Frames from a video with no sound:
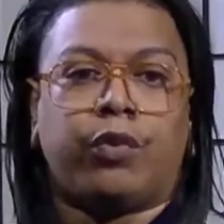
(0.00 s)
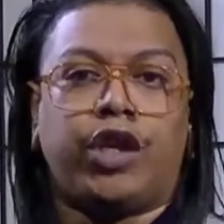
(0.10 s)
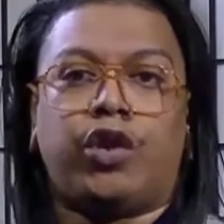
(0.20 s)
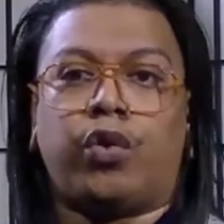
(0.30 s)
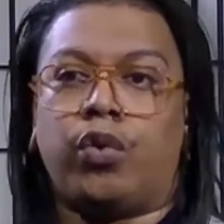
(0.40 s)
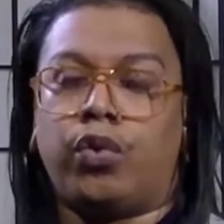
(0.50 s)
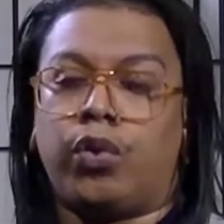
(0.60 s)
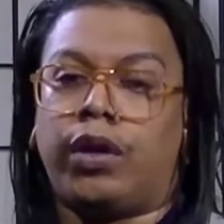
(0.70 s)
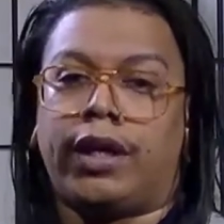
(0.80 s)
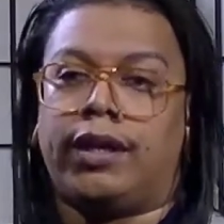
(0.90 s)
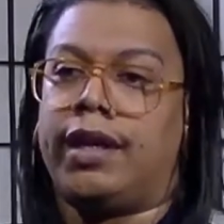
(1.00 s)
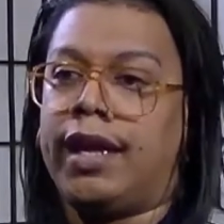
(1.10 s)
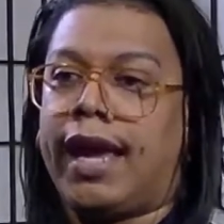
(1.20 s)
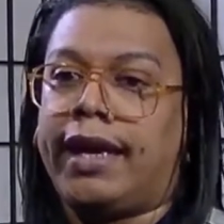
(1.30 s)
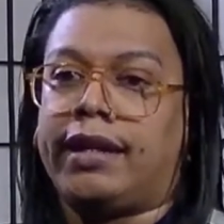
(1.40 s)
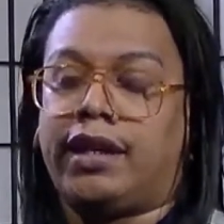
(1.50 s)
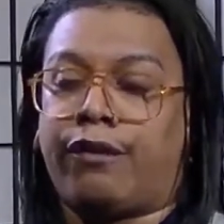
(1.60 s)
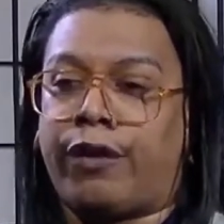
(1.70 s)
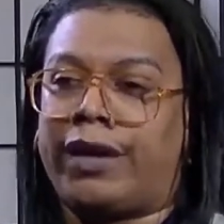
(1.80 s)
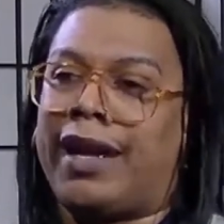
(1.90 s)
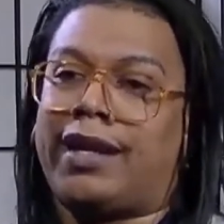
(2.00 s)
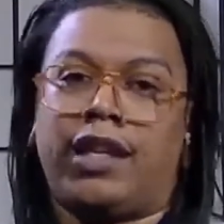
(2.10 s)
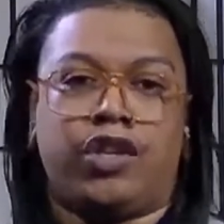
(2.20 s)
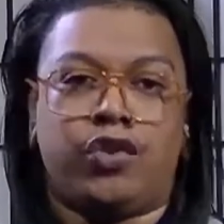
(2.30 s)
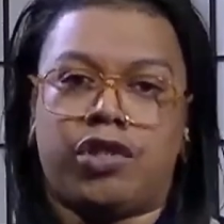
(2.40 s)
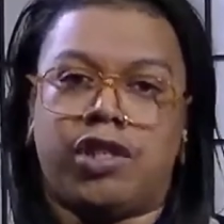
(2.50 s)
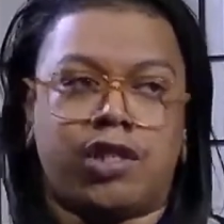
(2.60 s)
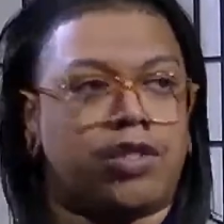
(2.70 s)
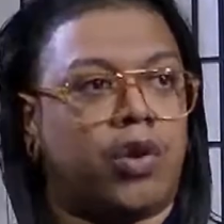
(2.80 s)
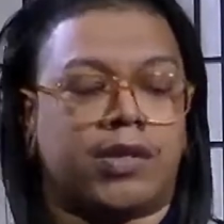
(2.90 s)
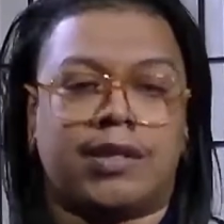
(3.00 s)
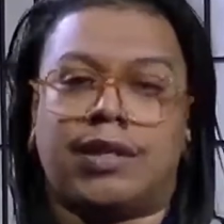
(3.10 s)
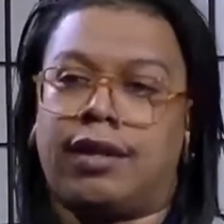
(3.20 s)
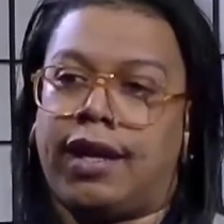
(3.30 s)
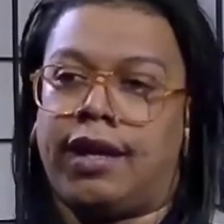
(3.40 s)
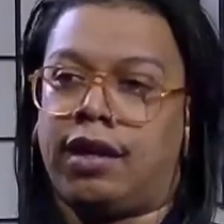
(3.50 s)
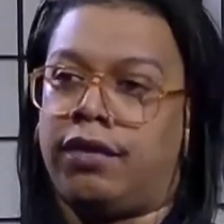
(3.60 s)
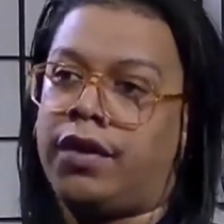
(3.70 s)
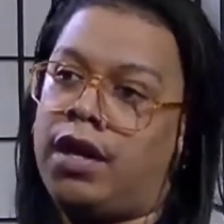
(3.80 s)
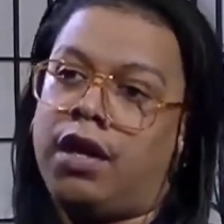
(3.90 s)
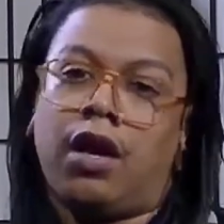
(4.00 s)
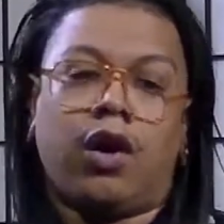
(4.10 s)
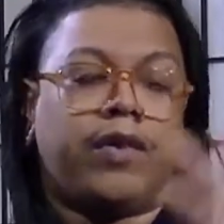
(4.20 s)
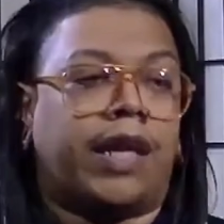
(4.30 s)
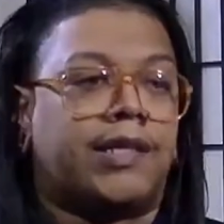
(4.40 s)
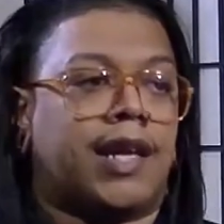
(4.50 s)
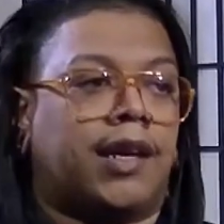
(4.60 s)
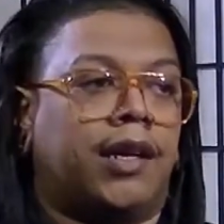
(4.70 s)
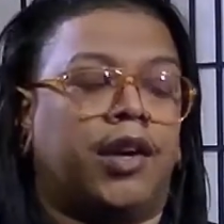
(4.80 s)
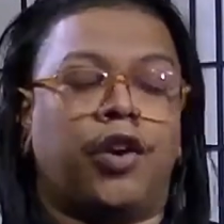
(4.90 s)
really cool and and different like it usually just goes into the lane of oh that's like an